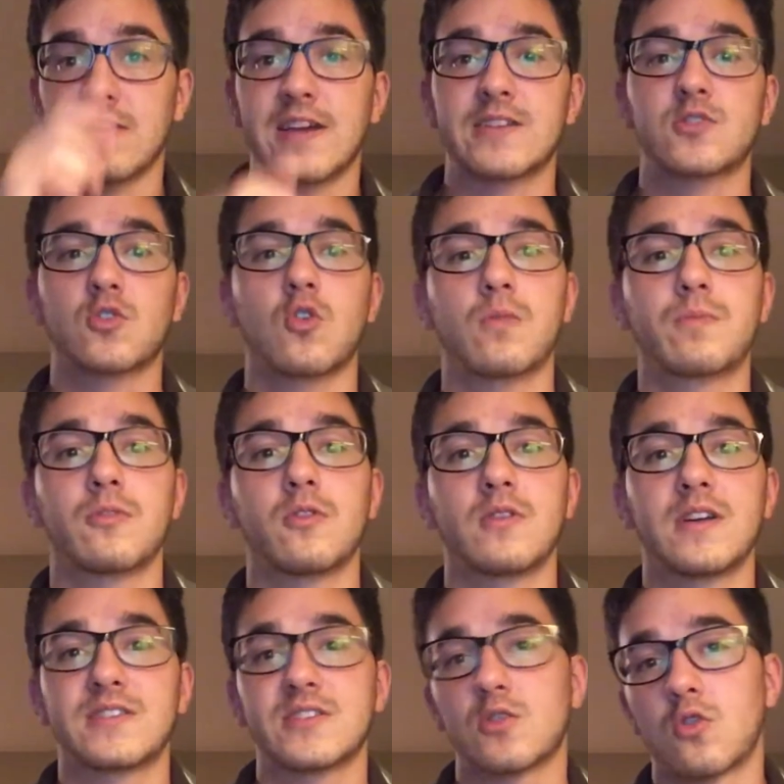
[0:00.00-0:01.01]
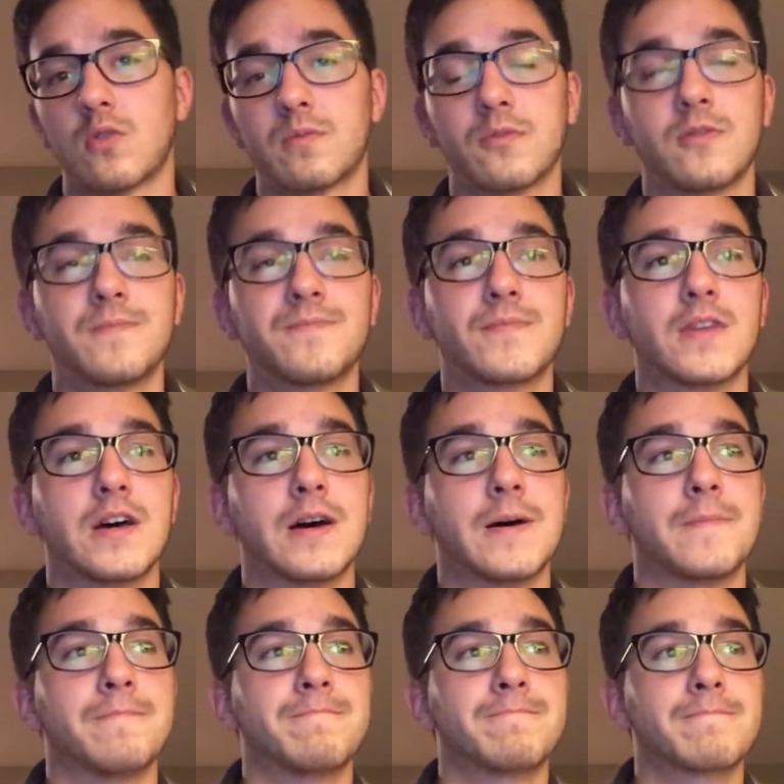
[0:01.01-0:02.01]
to Lance Corporal as a corporal.
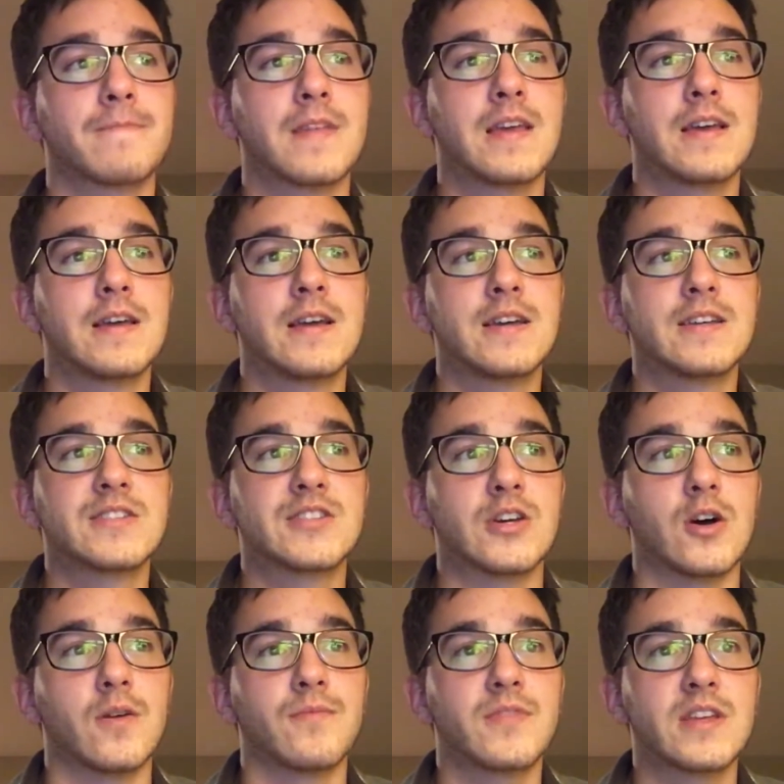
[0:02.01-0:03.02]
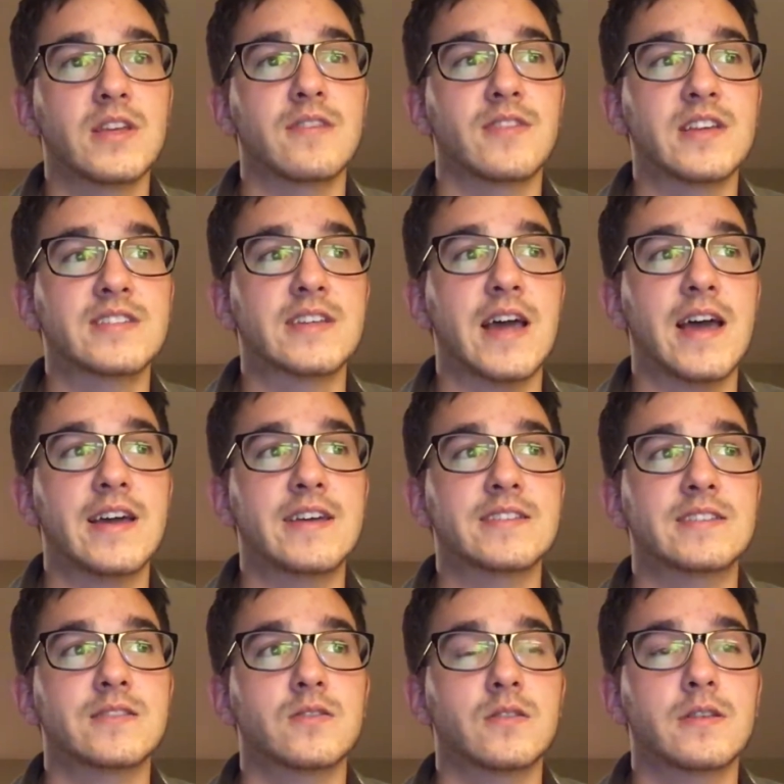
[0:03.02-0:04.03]
So these
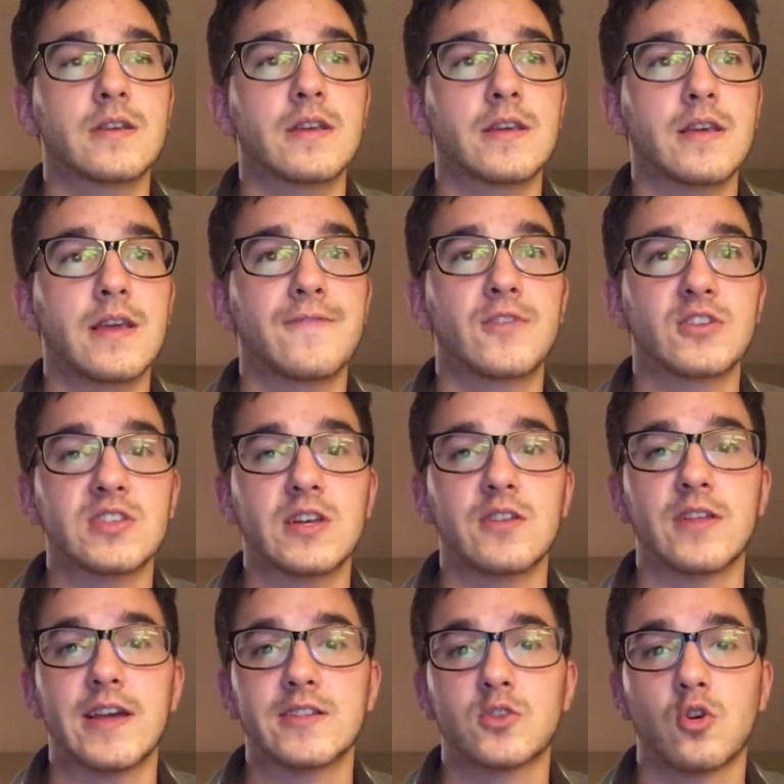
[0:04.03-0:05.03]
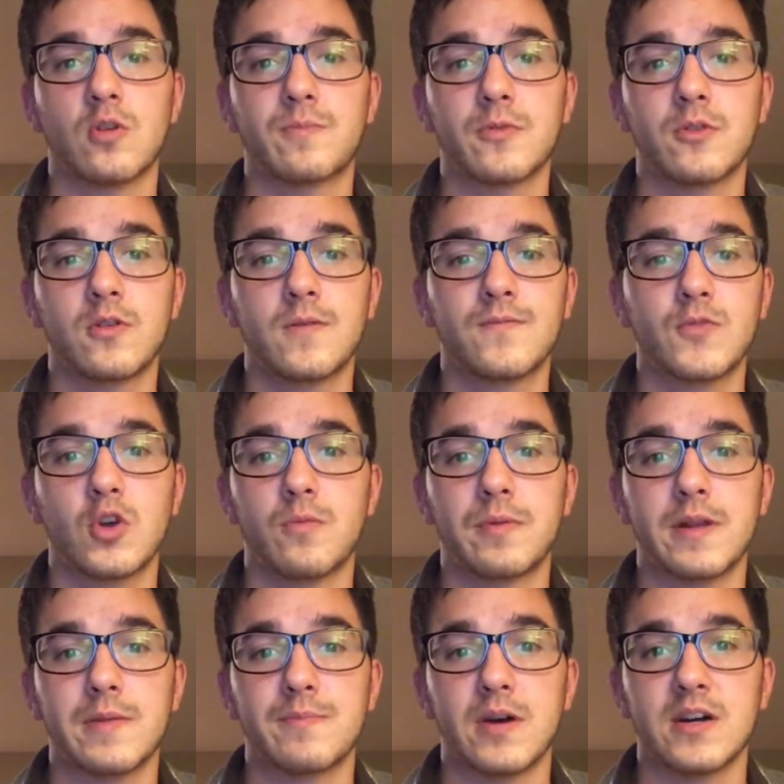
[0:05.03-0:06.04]
guys, if you see a Lance Corporal,
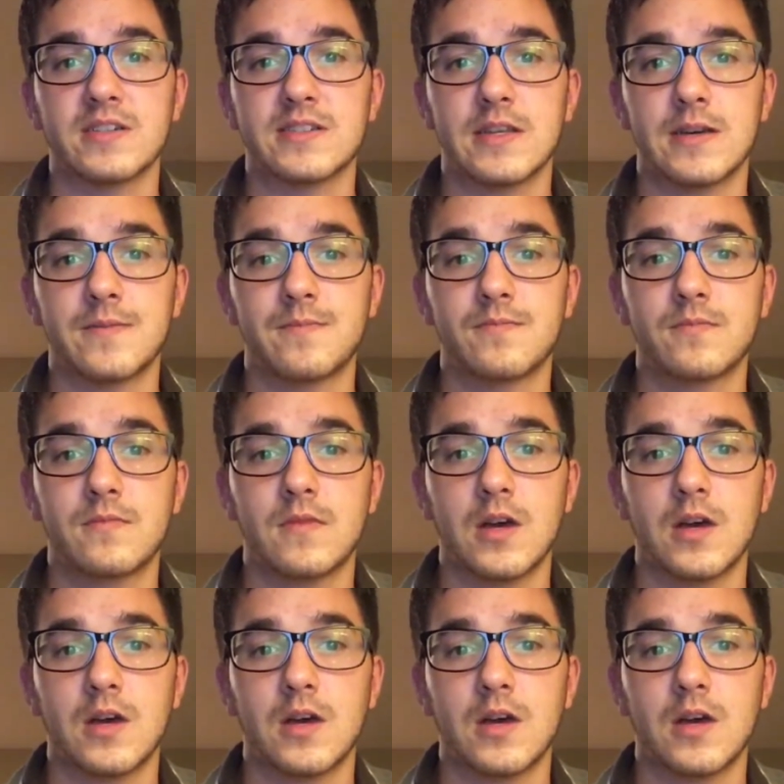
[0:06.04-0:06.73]
nobody bugs them.